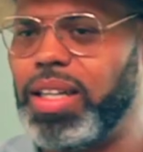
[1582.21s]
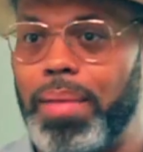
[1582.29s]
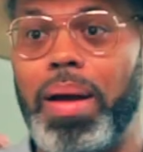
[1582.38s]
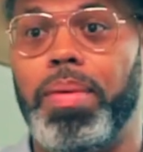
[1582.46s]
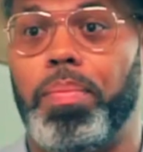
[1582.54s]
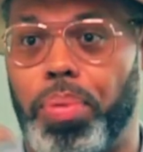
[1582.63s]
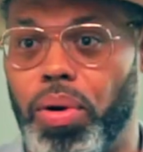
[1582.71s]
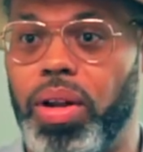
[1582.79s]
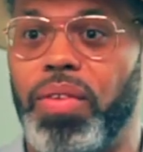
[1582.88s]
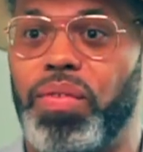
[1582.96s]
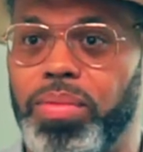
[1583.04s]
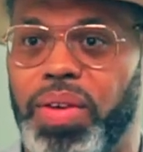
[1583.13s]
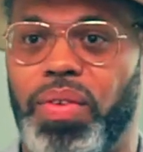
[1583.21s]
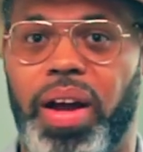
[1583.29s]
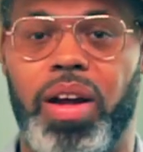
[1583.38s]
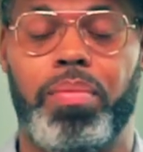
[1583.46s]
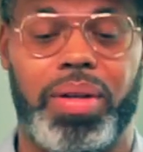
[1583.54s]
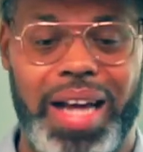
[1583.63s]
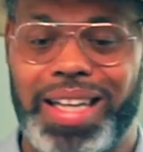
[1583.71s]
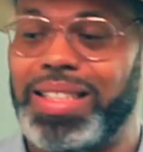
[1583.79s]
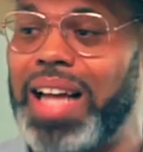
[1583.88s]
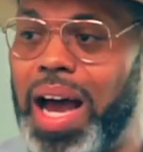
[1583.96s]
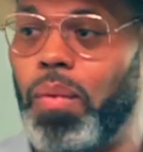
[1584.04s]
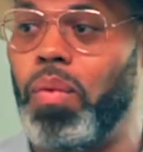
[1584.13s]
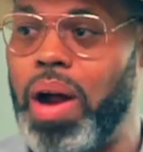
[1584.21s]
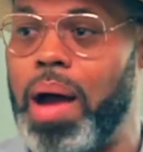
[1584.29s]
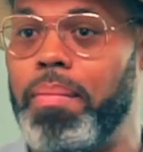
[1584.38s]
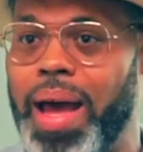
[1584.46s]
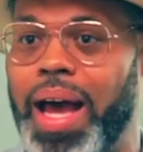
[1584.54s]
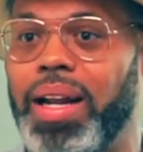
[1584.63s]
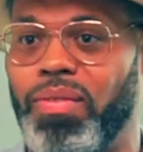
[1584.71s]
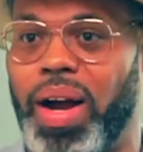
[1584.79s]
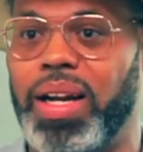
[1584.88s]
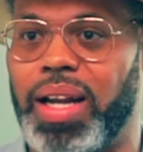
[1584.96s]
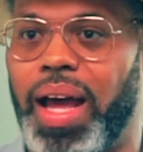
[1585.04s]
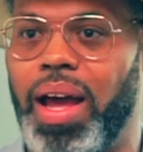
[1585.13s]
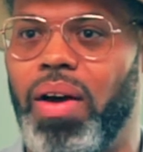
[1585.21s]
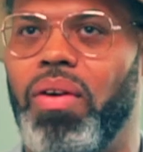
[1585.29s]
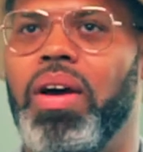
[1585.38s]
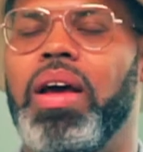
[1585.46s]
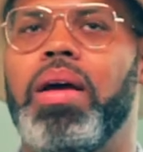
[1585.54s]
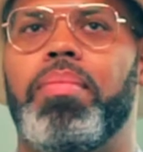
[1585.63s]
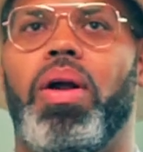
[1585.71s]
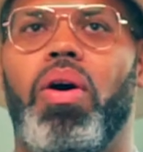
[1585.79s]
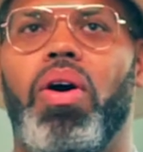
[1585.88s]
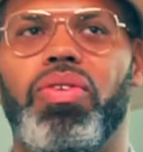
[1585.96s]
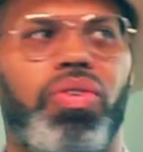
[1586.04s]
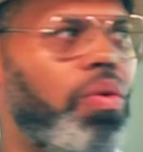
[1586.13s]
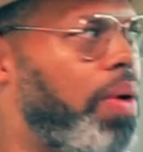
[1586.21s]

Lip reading: I might be pulling from different areas, but that's not where I'm at right now. But also, when